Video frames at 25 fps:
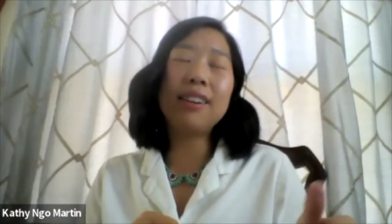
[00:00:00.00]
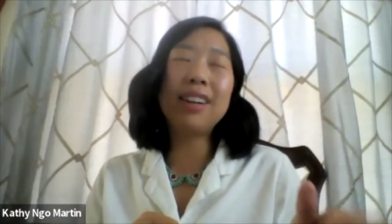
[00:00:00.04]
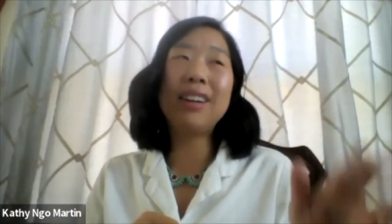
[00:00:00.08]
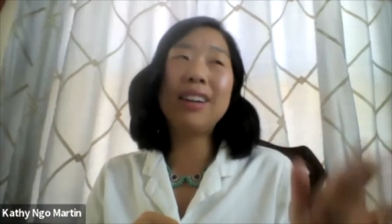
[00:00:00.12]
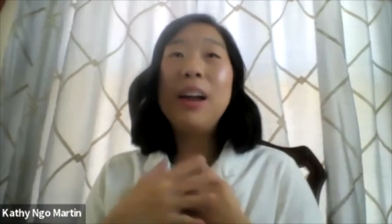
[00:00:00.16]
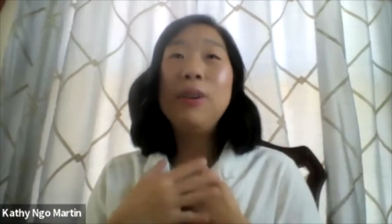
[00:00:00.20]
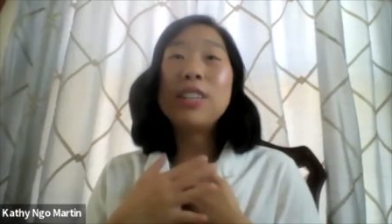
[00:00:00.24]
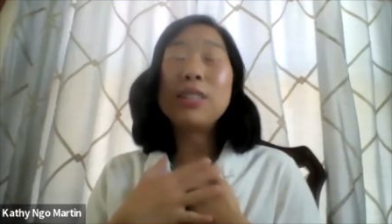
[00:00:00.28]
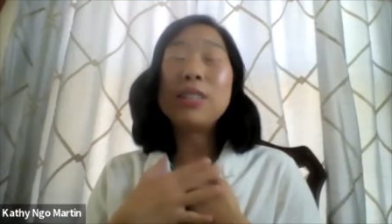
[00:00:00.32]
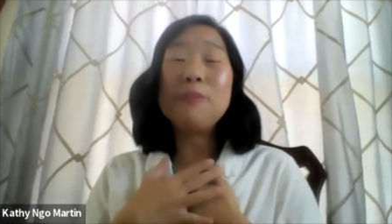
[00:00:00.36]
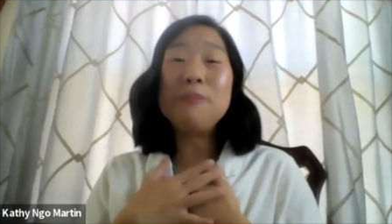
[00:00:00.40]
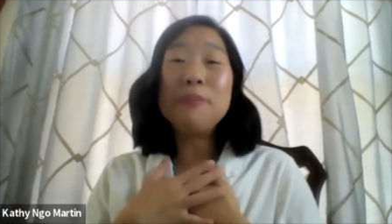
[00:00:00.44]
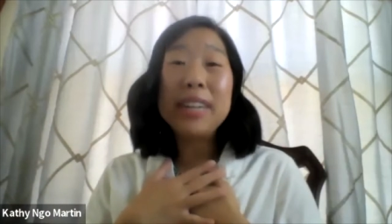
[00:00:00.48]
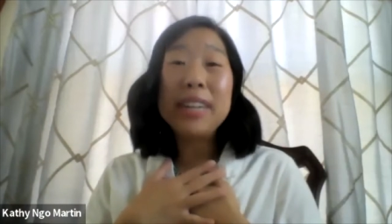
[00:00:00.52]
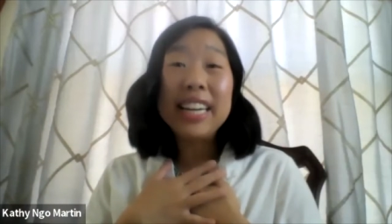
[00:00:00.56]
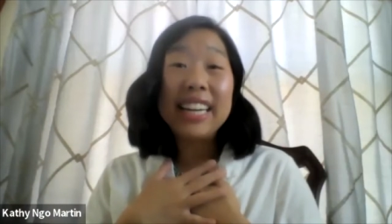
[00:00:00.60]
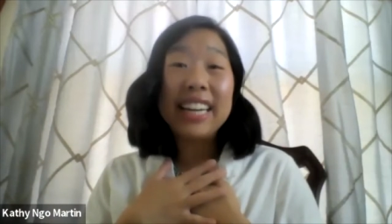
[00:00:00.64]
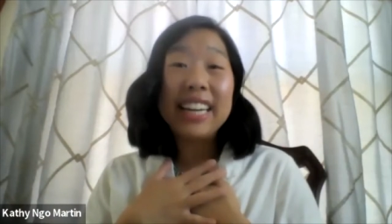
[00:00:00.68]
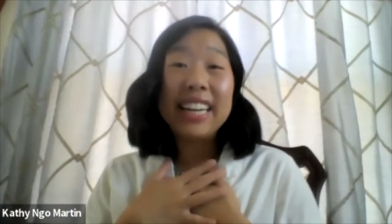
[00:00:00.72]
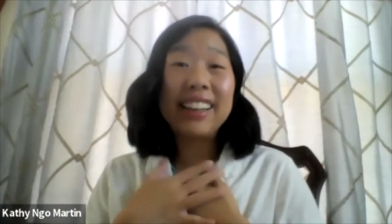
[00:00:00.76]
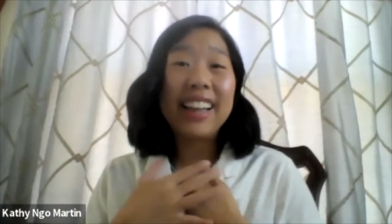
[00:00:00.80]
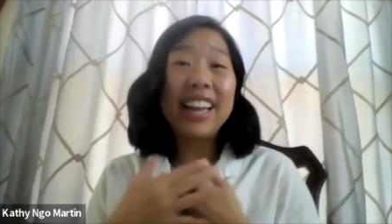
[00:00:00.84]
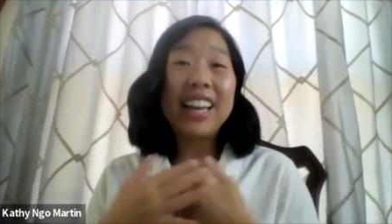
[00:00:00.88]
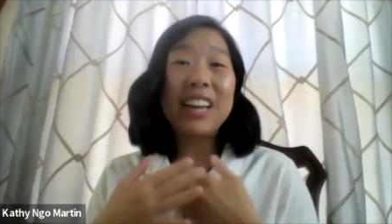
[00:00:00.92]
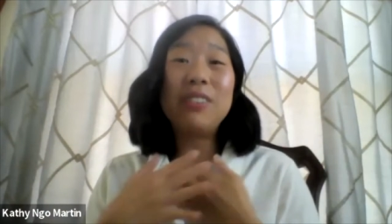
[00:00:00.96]
It was
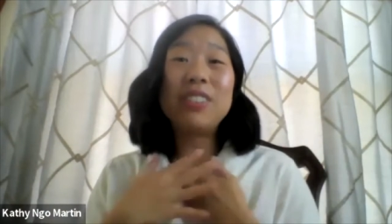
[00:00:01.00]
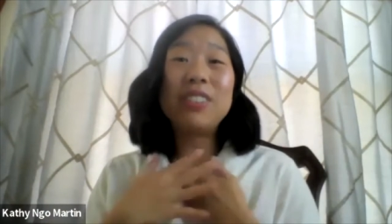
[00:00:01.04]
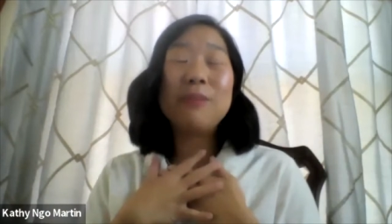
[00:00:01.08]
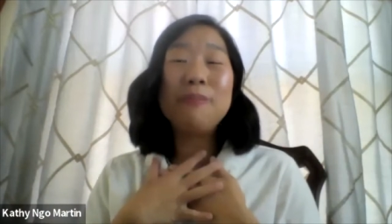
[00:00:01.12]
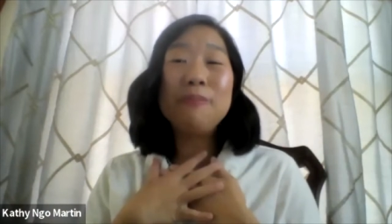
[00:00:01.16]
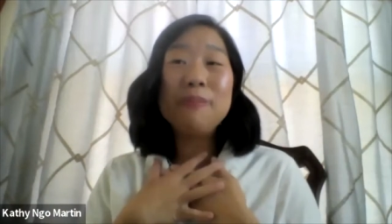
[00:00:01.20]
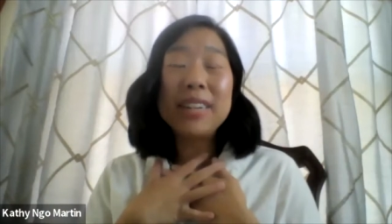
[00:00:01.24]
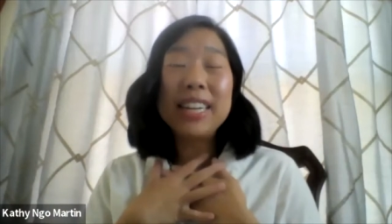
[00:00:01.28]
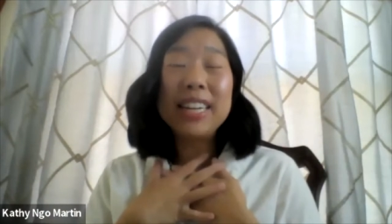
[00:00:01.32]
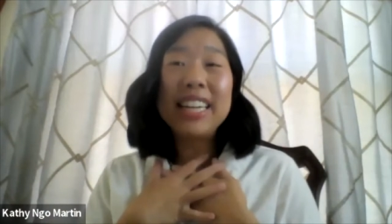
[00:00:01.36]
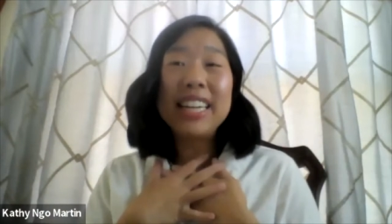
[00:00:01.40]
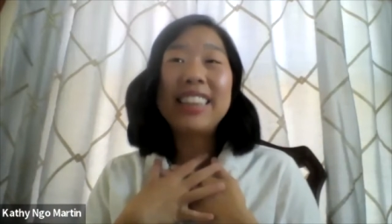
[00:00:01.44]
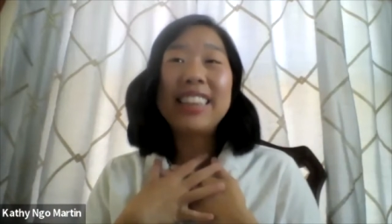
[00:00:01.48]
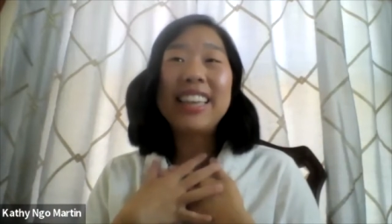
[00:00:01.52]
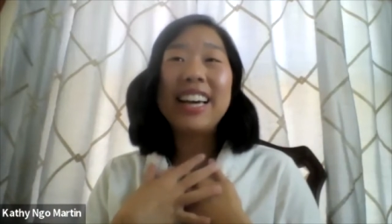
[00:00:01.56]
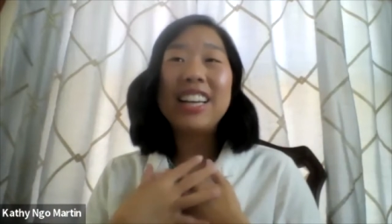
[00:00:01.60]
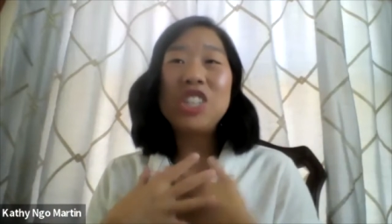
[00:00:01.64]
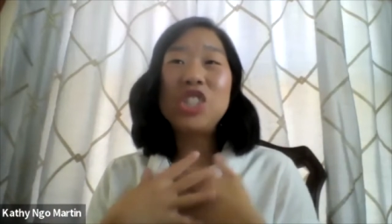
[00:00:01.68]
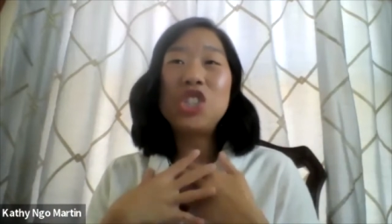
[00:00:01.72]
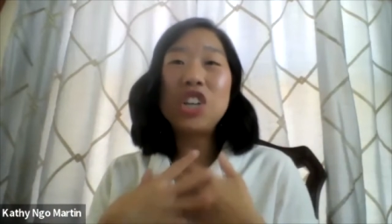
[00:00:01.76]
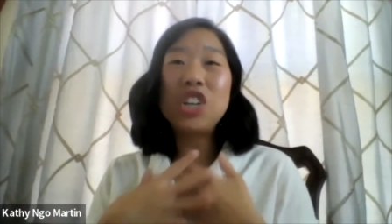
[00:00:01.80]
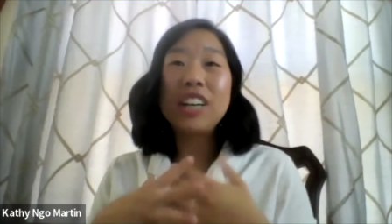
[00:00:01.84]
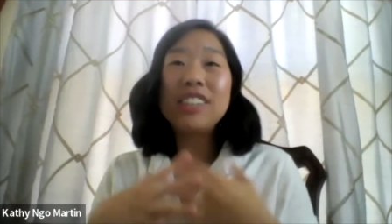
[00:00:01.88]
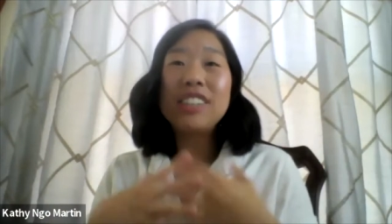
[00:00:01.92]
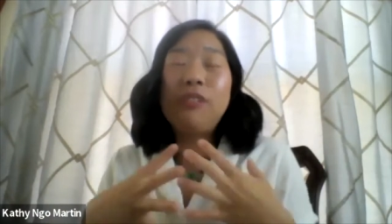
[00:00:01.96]
me, like, it was me that
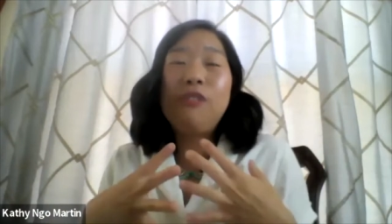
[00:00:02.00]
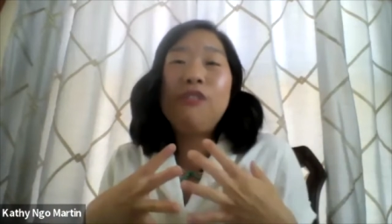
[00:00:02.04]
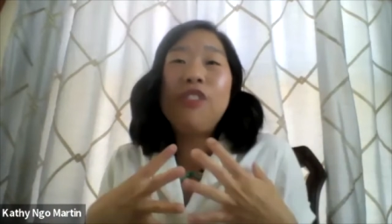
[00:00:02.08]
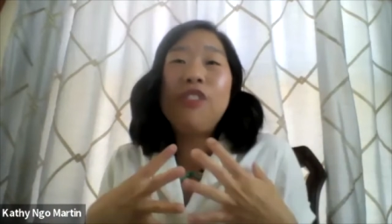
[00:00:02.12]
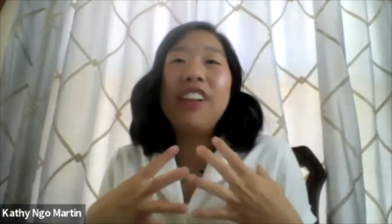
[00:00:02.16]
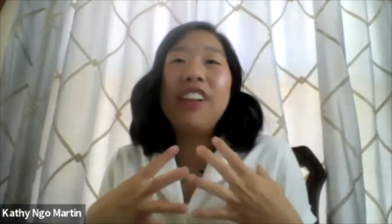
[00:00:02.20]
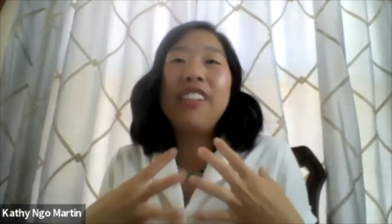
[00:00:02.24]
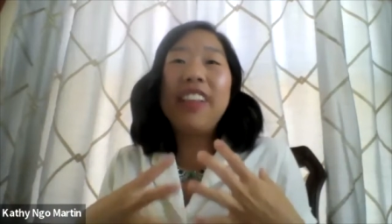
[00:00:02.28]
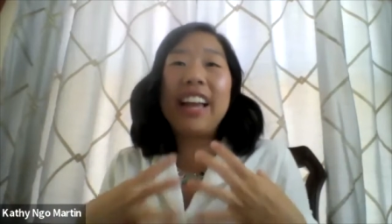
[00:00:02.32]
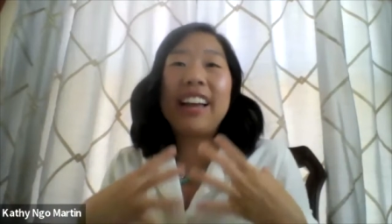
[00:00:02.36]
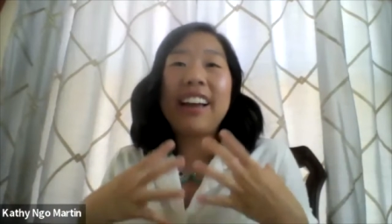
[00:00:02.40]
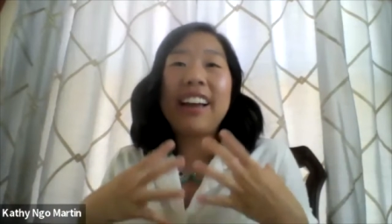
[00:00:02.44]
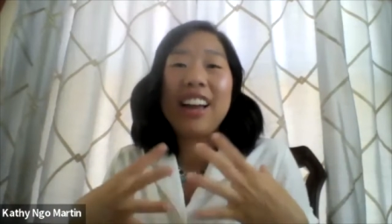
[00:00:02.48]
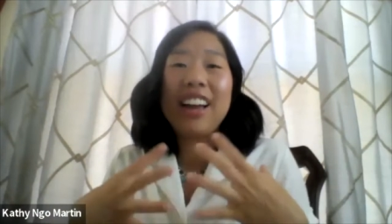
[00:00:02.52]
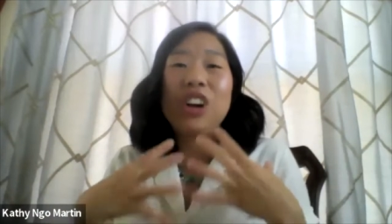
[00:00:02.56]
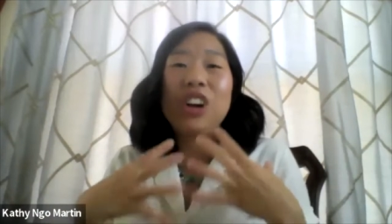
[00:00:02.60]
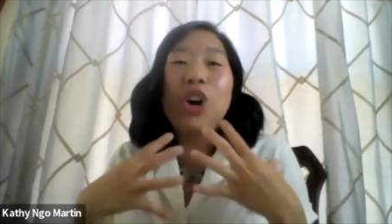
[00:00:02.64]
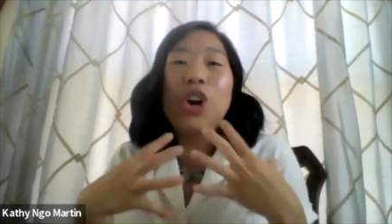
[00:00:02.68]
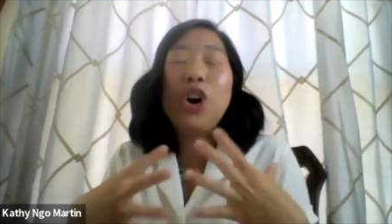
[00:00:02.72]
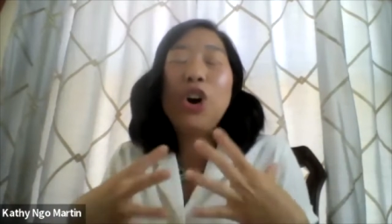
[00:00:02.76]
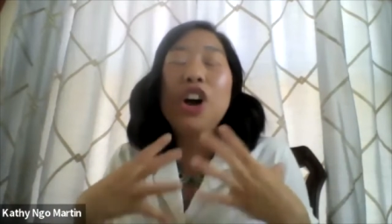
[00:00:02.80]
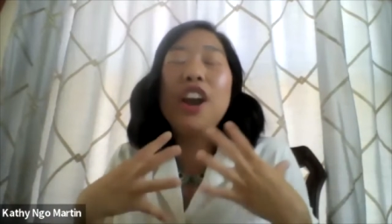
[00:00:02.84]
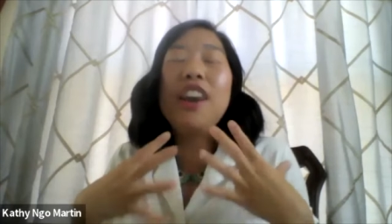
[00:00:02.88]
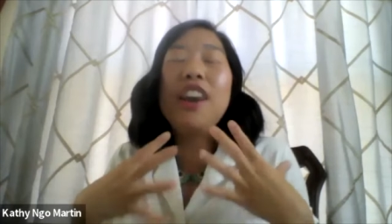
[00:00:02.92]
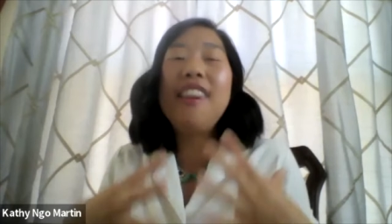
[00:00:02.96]
just felt like I
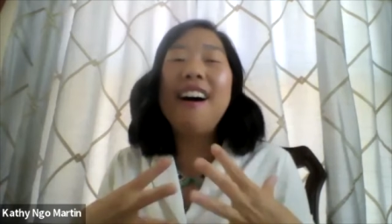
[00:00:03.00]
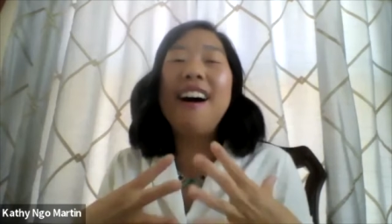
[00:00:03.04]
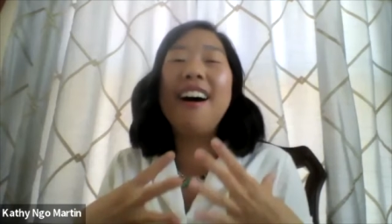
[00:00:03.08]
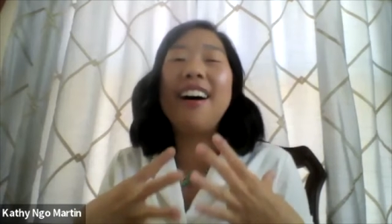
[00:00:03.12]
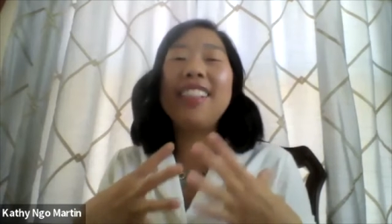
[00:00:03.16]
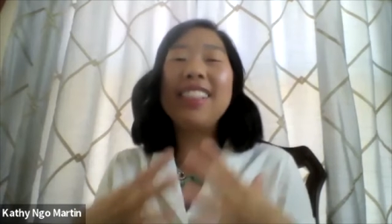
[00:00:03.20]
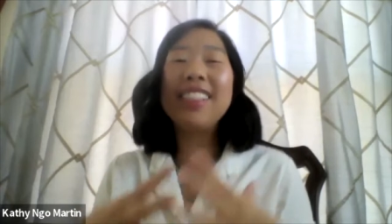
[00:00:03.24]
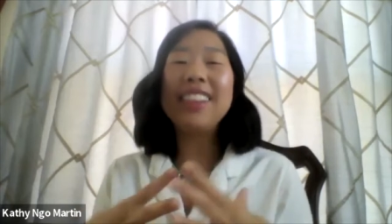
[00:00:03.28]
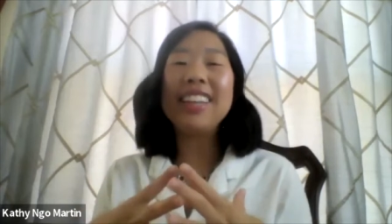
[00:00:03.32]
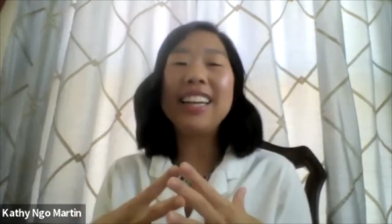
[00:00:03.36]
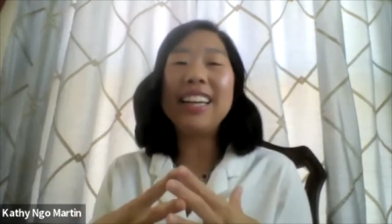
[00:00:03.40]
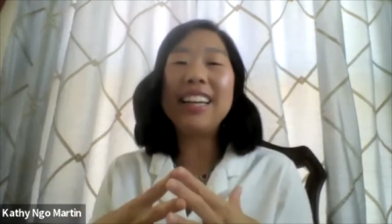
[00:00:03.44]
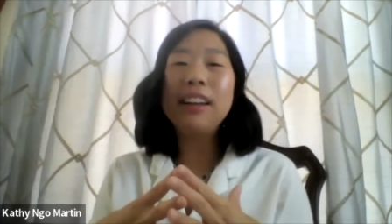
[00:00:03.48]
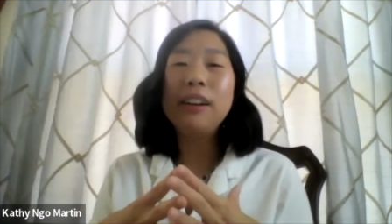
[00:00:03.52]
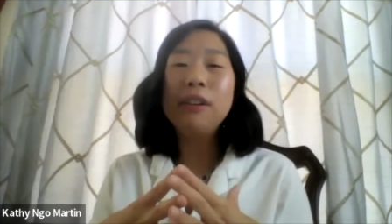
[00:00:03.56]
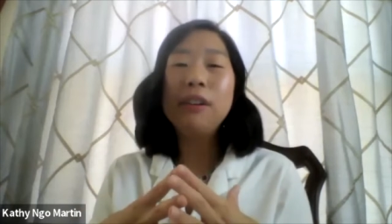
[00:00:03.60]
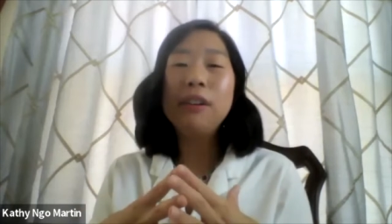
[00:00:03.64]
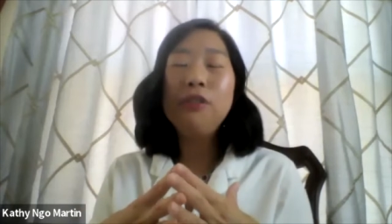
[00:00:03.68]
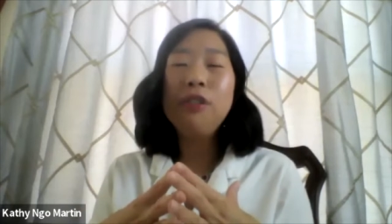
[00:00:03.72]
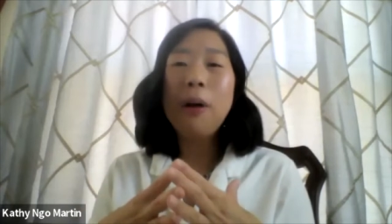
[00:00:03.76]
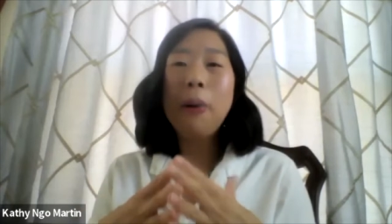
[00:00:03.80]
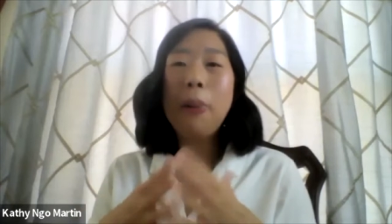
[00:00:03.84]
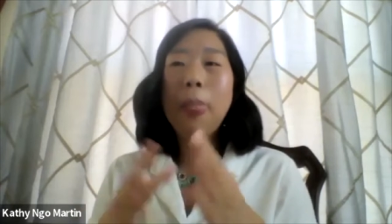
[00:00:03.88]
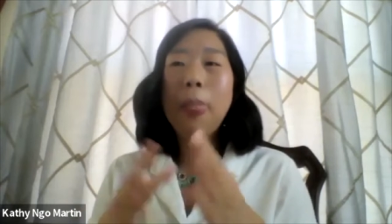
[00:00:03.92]
could not leave